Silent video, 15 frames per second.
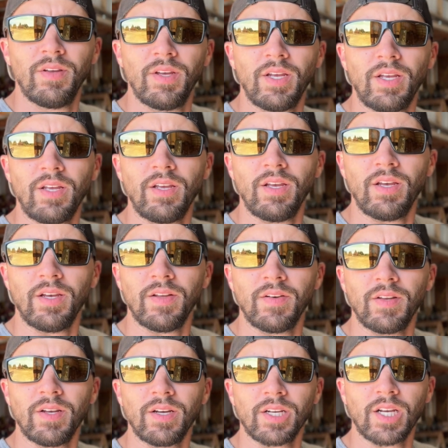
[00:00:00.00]
and
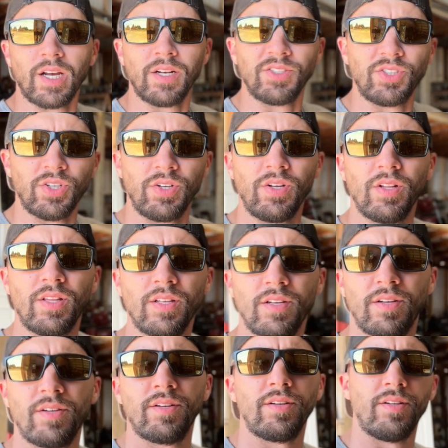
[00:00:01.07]
kind of show you
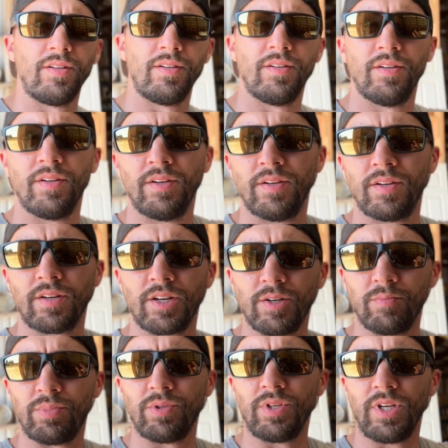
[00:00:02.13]
the
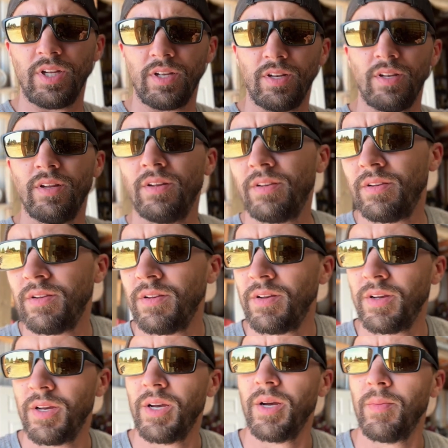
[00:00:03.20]
completed
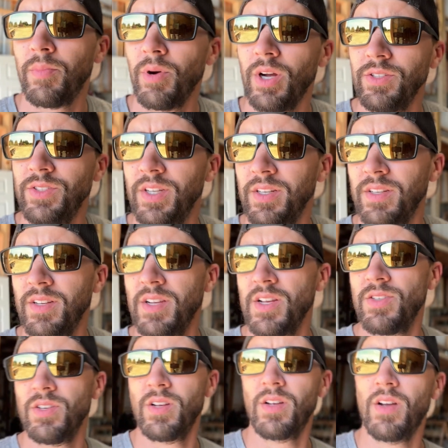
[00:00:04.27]
project, I
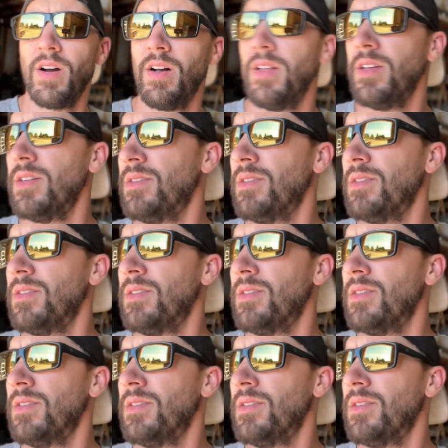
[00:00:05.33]
guess you could call it.